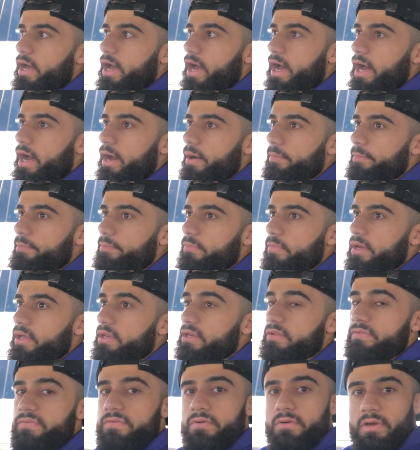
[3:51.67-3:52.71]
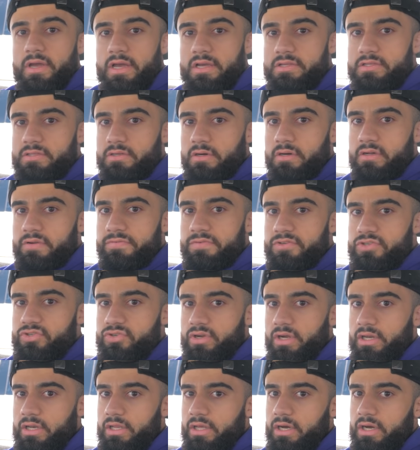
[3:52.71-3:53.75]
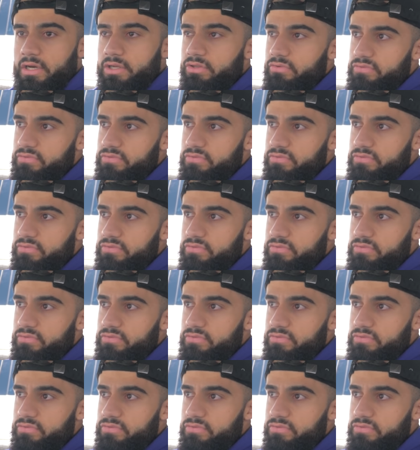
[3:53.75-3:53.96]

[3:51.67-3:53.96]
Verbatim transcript: Um, and if you're outside of Australia,